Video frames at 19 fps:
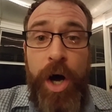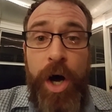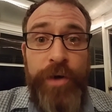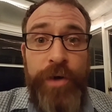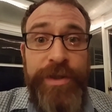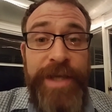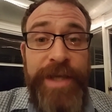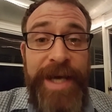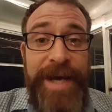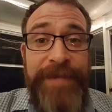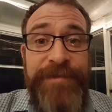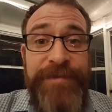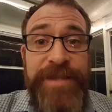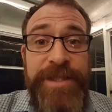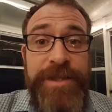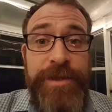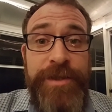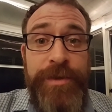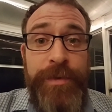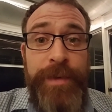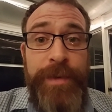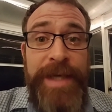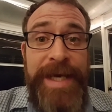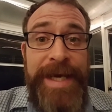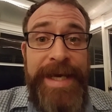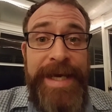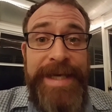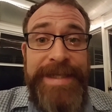All you have to do
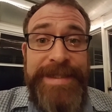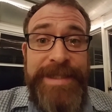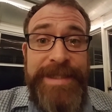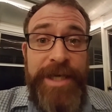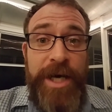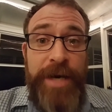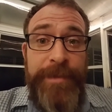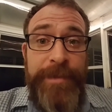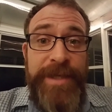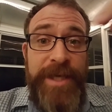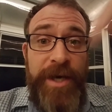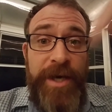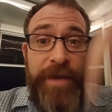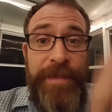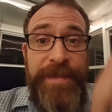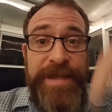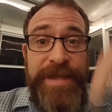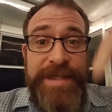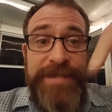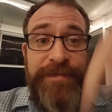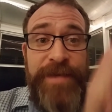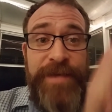is comment on this